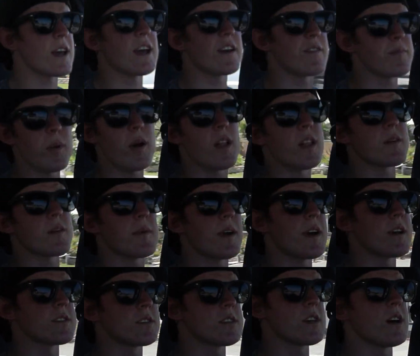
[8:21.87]
to have poly
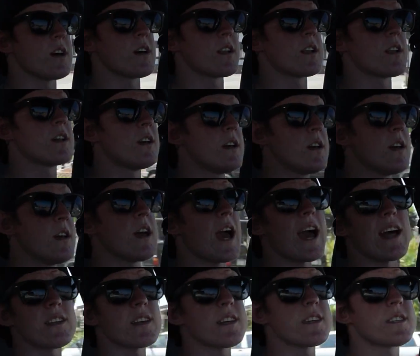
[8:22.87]
mounts on.
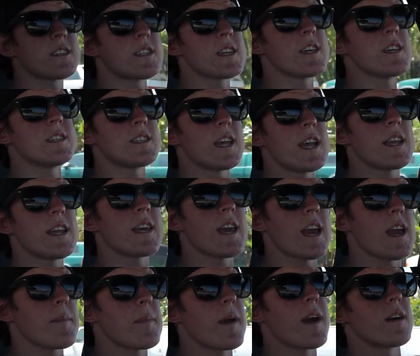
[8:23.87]
At least these
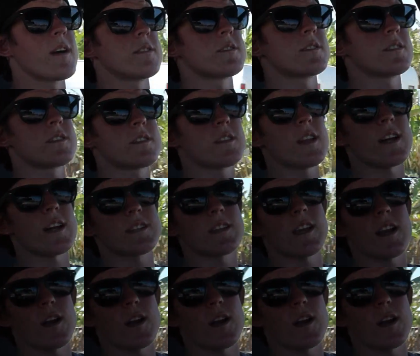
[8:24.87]
ADA mounts. It's not